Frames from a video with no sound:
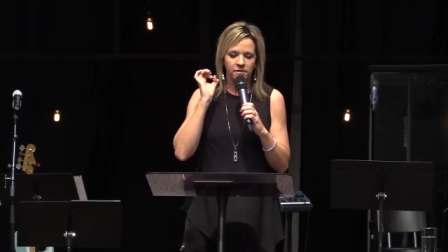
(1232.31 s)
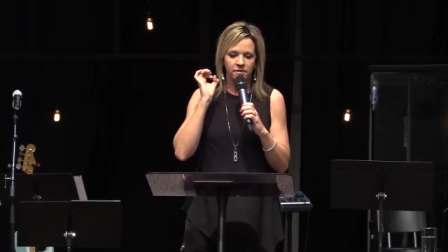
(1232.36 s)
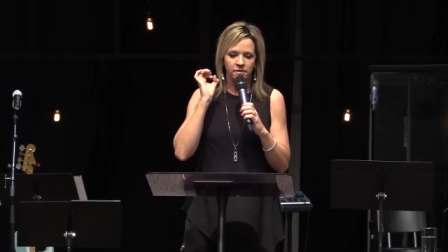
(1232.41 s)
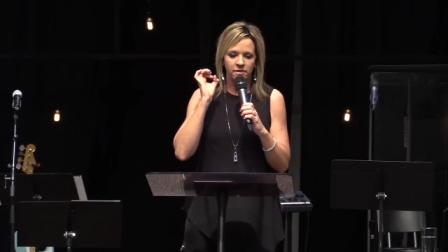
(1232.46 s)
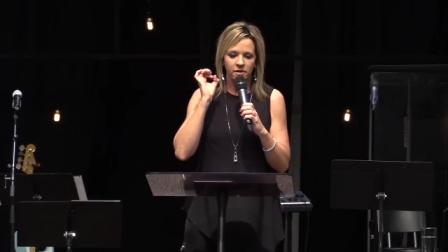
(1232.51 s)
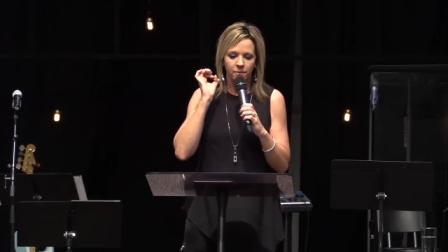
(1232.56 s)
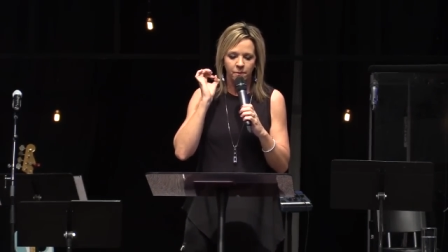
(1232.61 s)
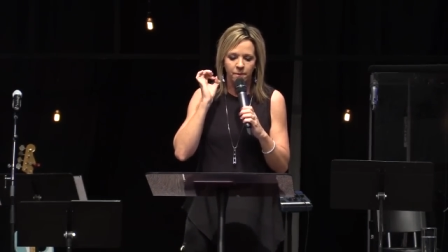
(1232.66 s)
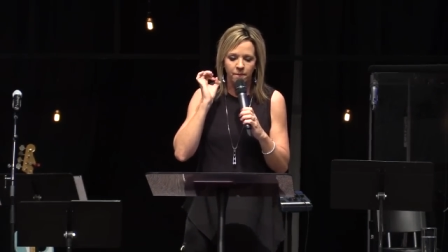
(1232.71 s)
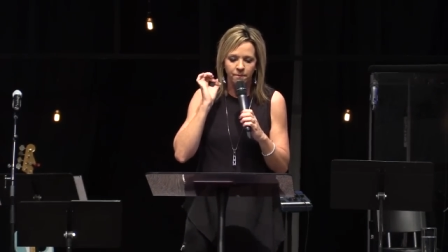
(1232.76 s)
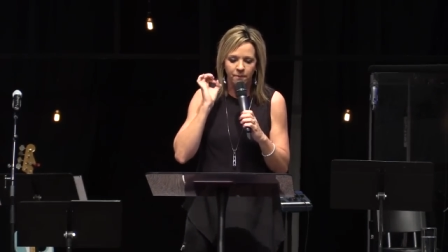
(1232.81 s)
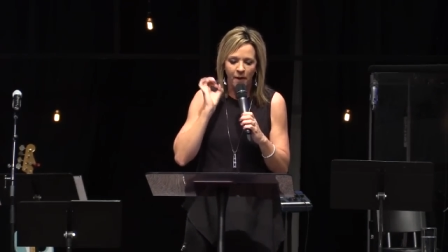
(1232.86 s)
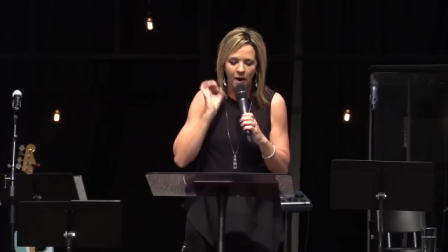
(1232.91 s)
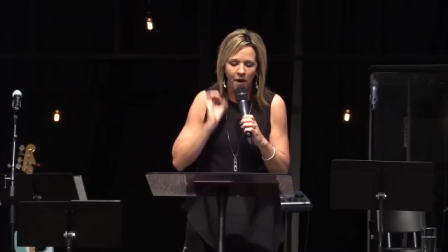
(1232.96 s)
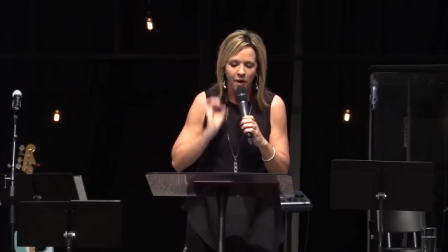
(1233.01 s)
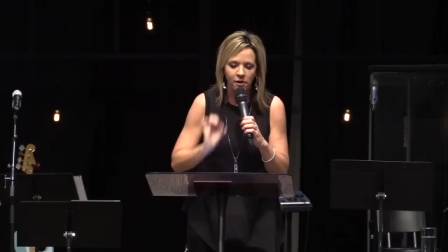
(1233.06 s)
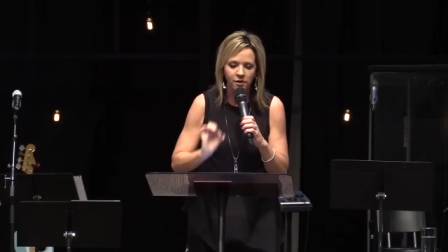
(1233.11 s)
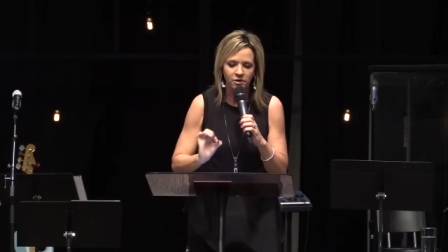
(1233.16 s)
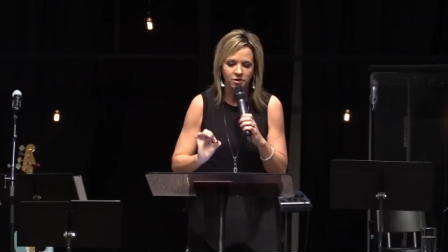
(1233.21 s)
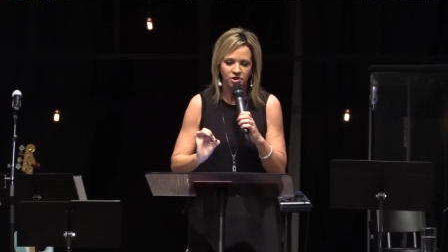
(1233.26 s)
the
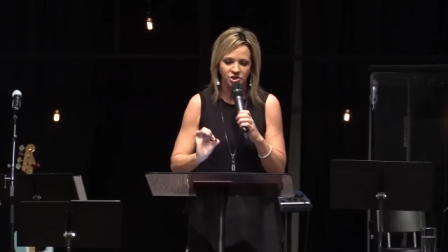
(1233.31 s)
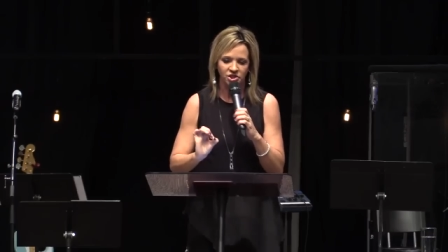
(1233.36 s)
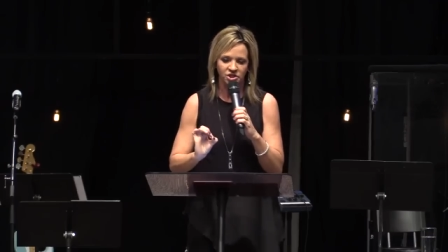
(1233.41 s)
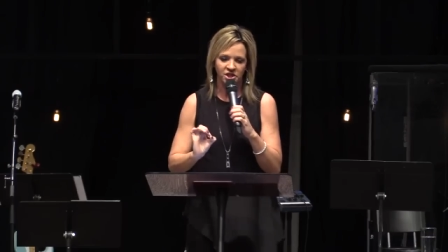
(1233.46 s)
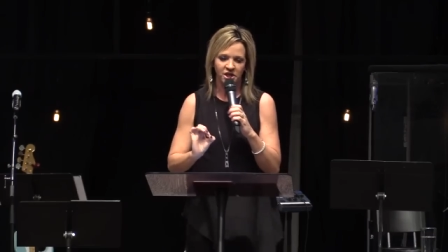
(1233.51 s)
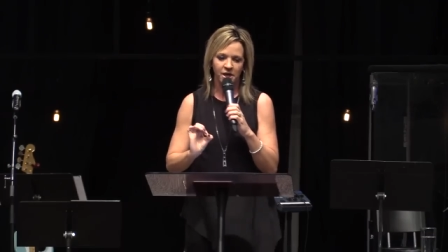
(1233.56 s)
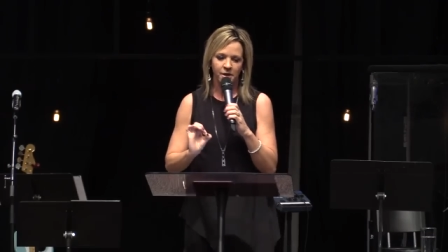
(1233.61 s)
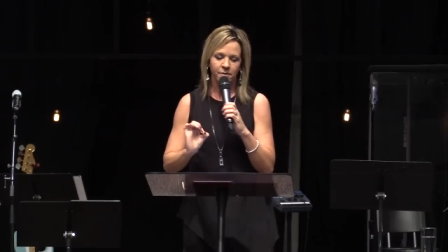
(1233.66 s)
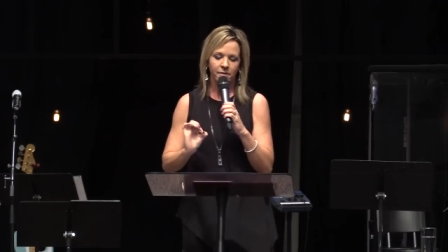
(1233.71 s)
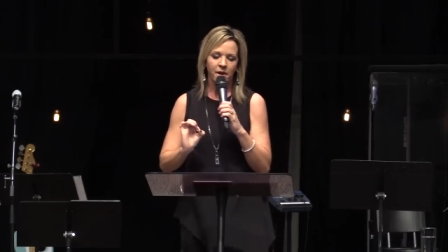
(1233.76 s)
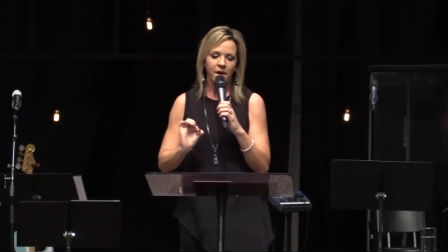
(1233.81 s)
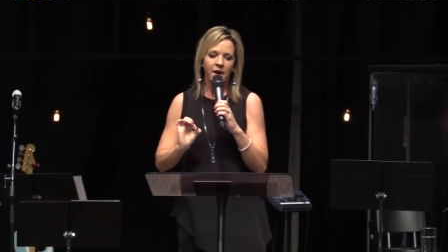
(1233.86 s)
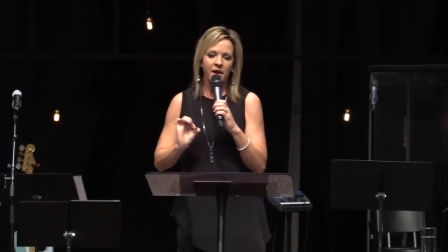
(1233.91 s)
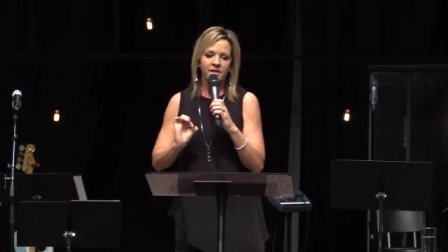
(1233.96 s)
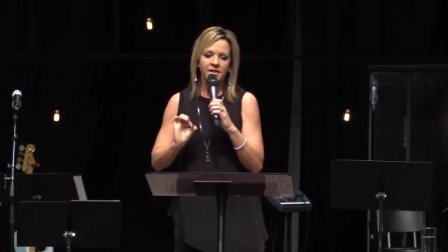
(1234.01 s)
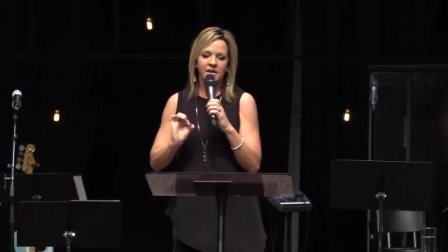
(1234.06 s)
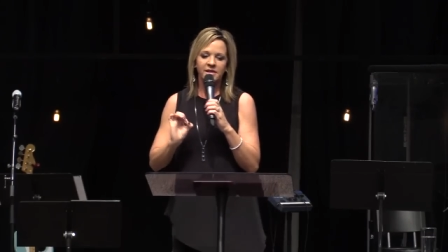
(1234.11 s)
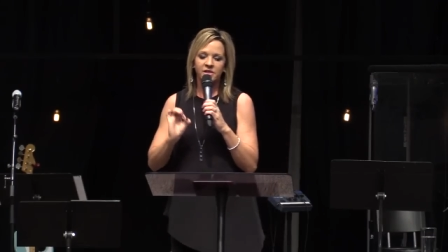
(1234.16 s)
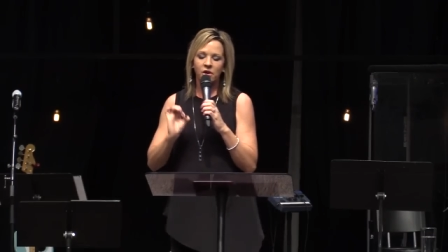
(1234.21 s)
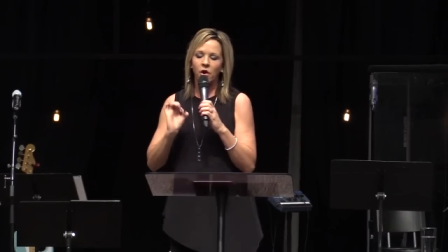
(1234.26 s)
partnership
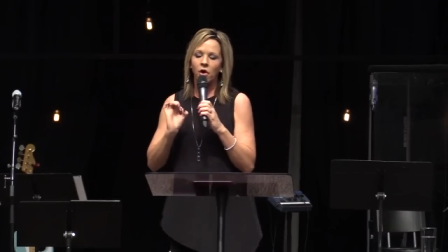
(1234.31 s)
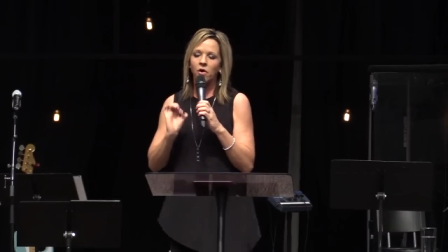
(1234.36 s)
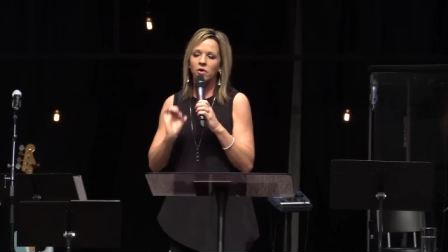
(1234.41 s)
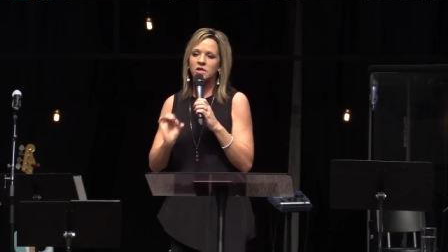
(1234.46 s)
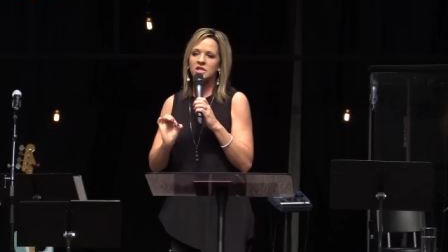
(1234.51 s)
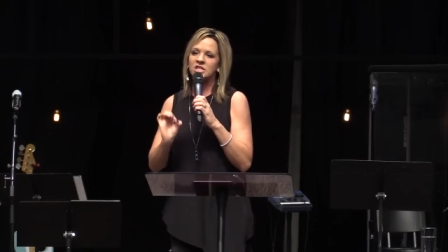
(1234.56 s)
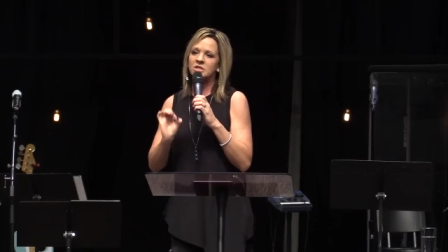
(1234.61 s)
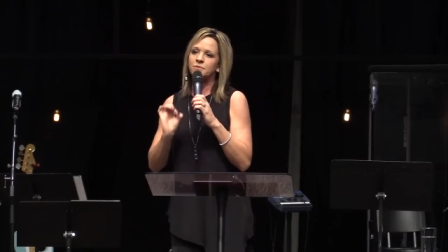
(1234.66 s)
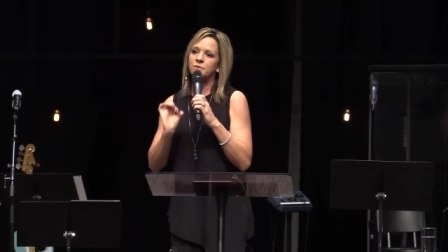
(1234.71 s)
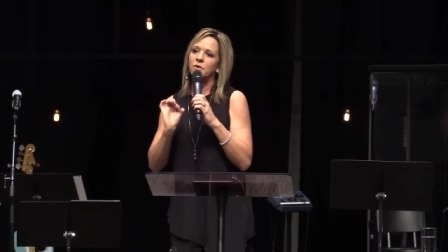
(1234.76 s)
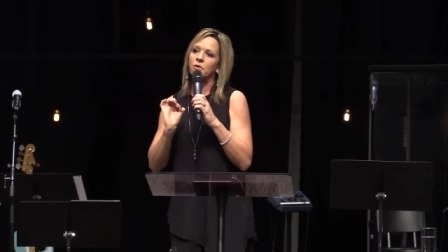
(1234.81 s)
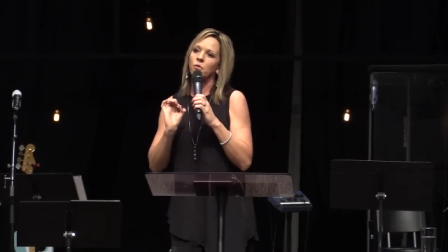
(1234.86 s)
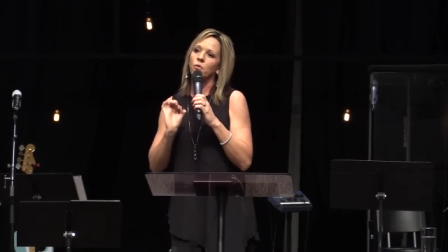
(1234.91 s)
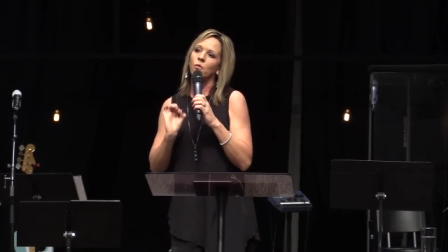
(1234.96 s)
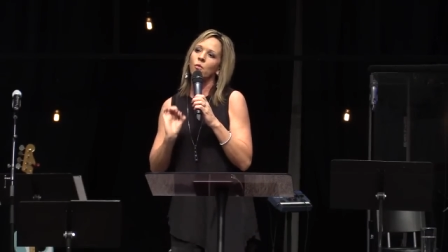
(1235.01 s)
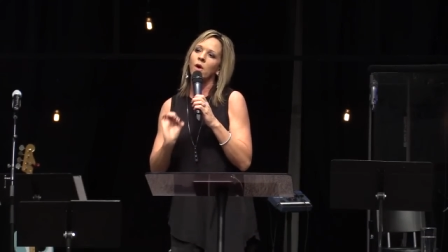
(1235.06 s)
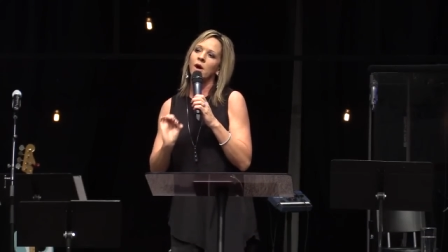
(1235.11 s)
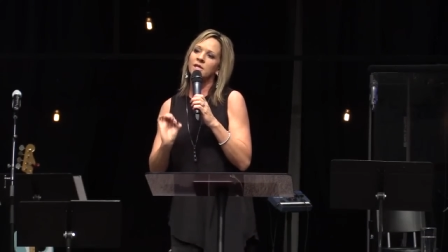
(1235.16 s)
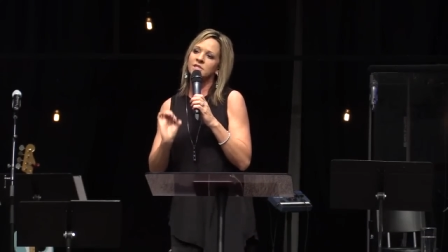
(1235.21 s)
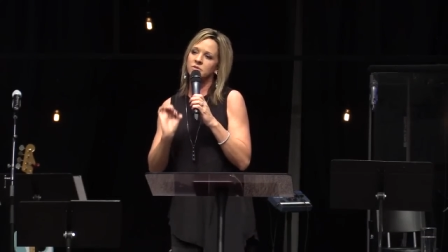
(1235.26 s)
that the Holy Spirit
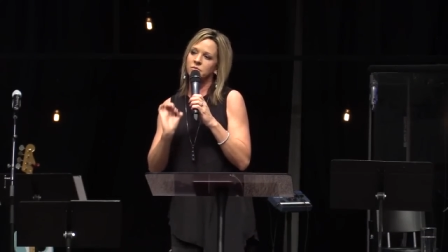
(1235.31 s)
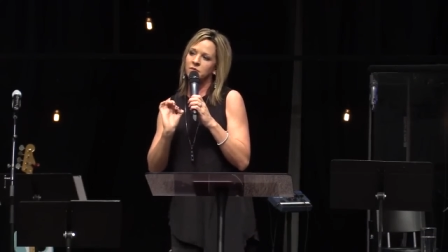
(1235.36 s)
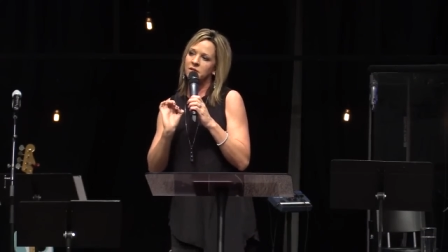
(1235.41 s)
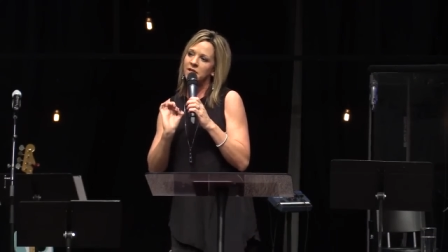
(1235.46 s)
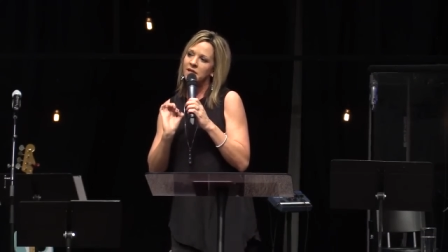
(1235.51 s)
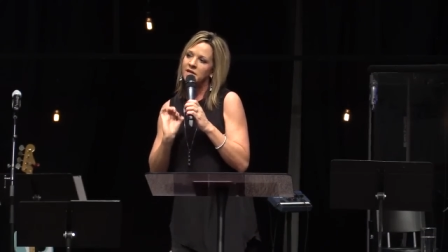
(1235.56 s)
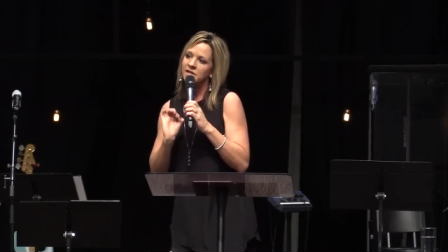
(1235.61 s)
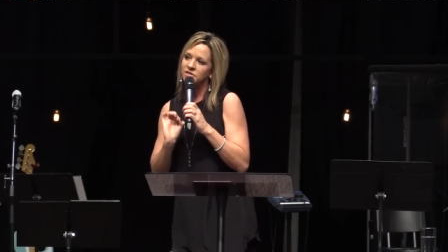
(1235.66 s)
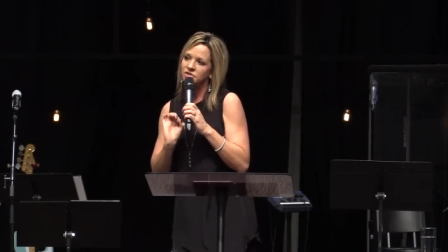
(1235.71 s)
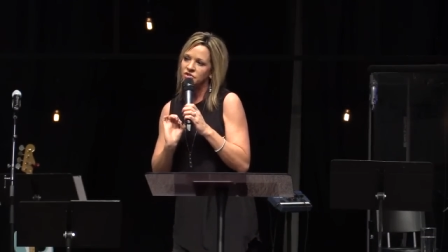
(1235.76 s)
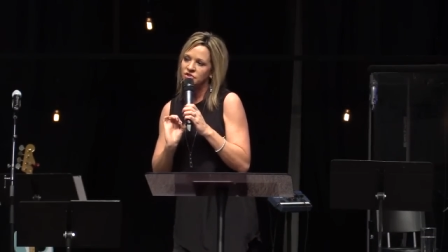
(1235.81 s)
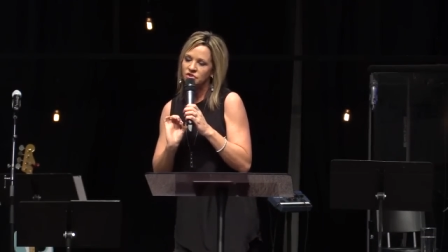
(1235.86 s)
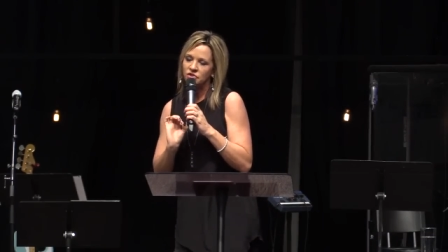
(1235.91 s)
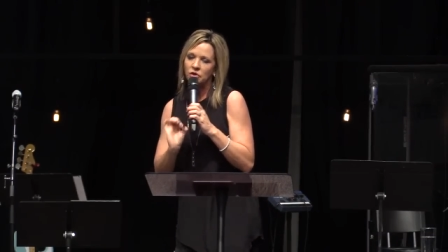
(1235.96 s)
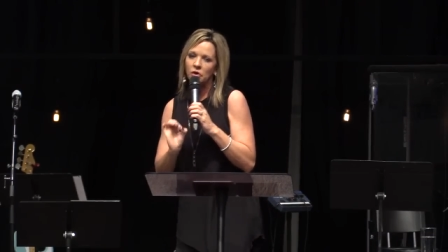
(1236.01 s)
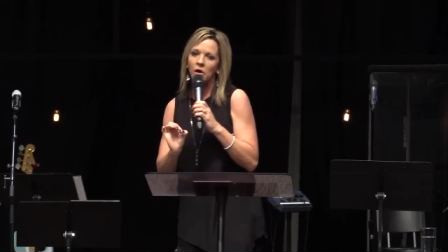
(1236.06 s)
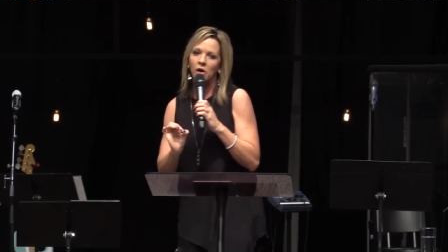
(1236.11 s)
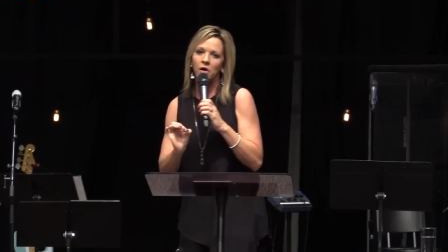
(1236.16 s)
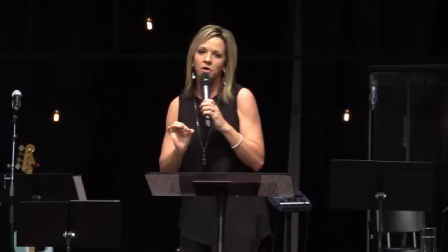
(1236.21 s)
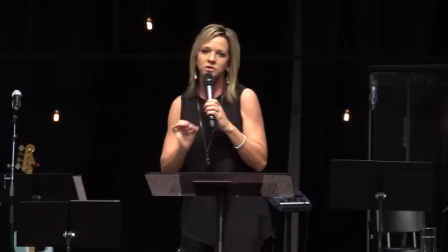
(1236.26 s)
wants with his
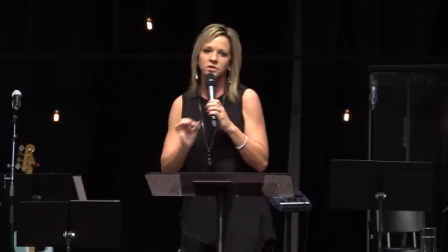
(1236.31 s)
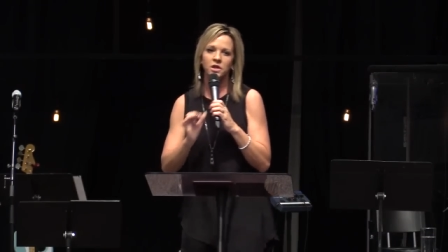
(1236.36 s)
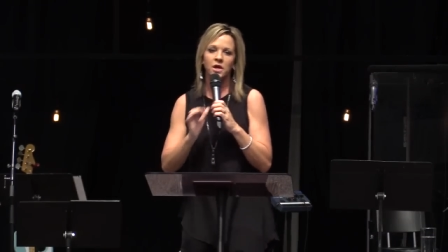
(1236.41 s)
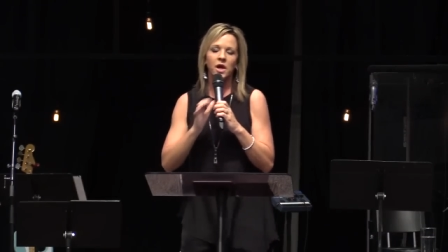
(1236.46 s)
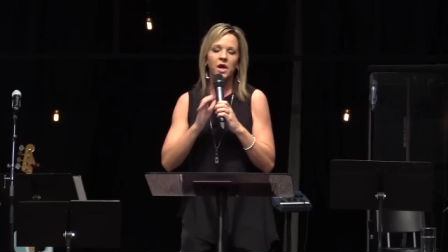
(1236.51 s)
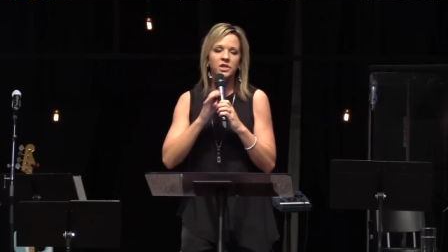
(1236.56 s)
church